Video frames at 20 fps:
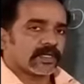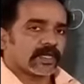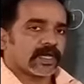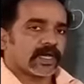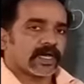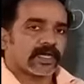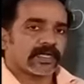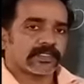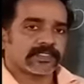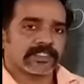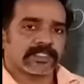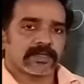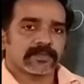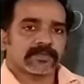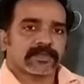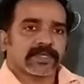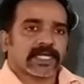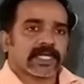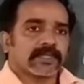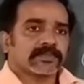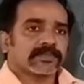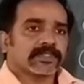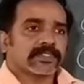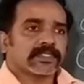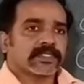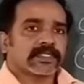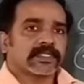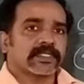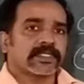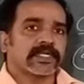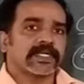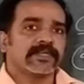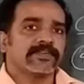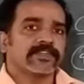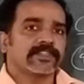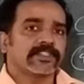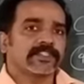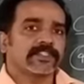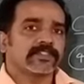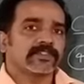and sometimes the
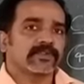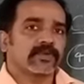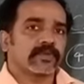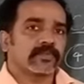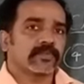division is not